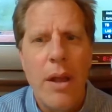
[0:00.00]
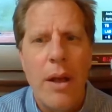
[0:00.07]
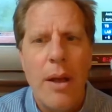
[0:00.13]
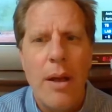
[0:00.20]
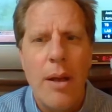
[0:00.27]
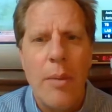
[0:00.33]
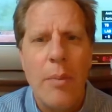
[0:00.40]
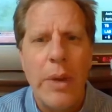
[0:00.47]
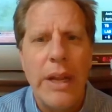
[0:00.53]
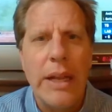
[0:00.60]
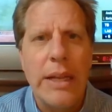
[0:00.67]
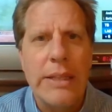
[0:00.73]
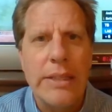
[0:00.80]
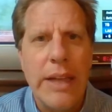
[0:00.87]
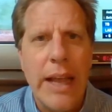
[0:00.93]
But
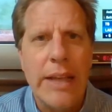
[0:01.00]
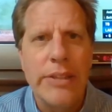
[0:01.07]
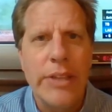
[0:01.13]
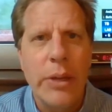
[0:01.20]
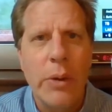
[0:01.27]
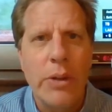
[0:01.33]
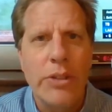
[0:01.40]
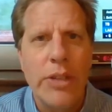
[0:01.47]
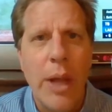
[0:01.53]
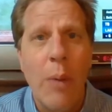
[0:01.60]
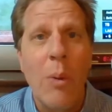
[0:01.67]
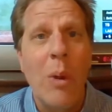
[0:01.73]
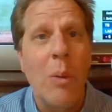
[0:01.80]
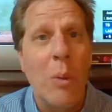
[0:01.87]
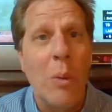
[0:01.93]
it is an asynchronous day.
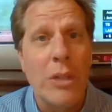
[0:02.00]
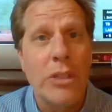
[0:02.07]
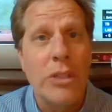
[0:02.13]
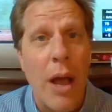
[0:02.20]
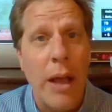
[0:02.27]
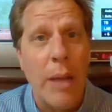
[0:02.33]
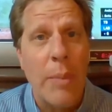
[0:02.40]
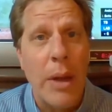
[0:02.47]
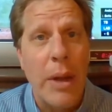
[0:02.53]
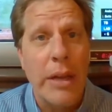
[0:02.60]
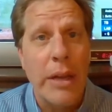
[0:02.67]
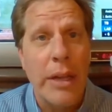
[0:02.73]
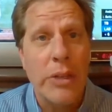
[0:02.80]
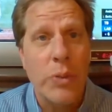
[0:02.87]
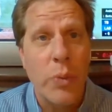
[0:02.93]
We will talk about
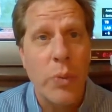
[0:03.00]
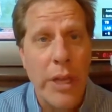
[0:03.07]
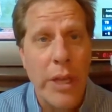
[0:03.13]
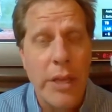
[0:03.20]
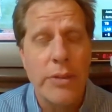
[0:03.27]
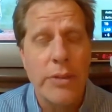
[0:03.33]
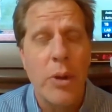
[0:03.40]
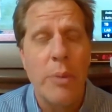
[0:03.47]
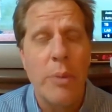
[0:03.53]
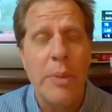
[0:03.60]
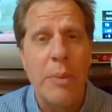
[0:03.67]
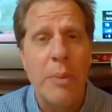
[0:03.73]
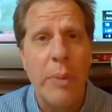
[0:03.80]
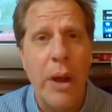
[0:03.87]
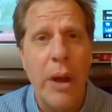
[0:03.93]
it next week, so
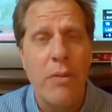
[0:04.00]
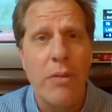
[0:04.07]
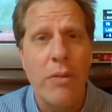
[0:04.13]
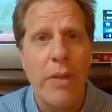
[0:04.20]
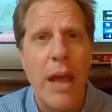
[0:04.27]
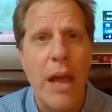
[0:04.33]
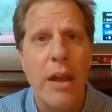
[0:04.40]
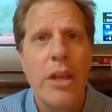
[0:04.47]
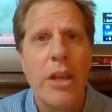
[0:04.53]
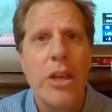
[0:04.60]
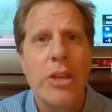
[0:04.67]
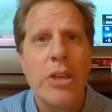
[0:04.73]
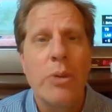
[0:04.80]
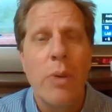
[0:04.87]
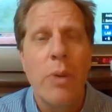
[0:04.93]
be prepared for that.
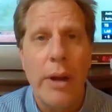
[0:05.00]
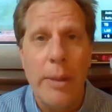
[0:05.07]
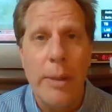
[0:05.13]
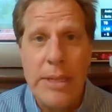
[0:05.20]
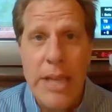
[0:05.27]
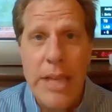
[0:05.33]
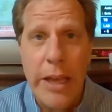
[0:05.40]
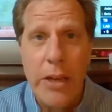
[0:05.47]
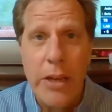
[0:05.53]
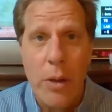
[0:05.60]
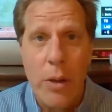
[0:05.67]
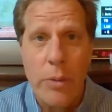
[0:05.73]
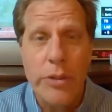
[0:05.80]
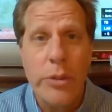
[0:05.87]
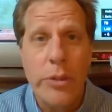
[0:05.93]
You are going to be taking
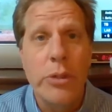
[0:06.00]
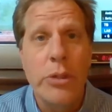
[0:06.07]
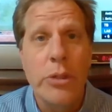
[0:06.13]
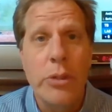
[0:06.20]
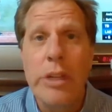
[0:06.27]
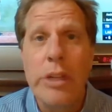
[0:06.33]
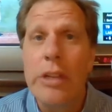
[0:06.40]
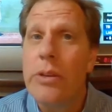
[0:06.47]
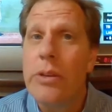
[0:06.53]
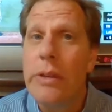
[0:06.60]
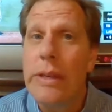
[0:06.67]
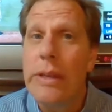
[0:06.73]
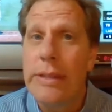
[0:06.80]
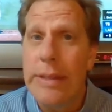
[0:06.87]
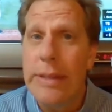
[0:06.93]
notes, so you do need to do
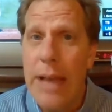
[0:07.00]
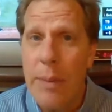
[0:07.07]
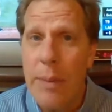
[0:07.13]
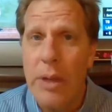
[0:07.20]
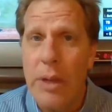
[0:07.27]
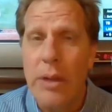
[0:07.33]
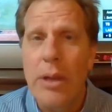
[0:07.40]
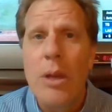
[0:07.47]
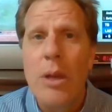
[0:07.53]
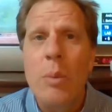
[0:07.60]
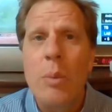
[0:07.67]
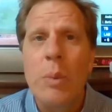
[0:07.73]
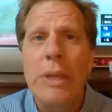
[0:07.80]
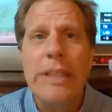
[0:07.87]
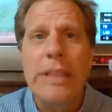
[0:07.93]
the assignment,
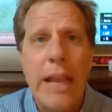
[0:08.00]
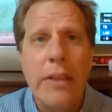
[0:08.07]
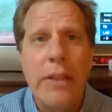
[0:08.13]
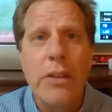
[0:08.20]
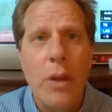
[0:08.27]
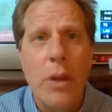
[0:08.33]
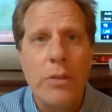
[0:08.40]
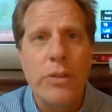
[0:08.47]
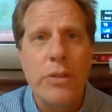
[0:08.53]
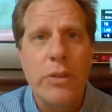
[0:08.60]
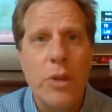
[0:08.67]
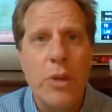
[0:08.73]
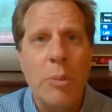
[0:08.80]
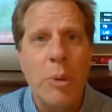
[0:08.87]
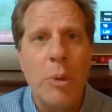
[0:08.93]
but take the notes so
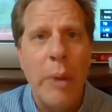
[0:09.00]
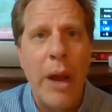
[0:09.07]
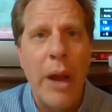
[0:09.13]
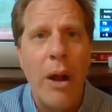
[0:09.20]
you can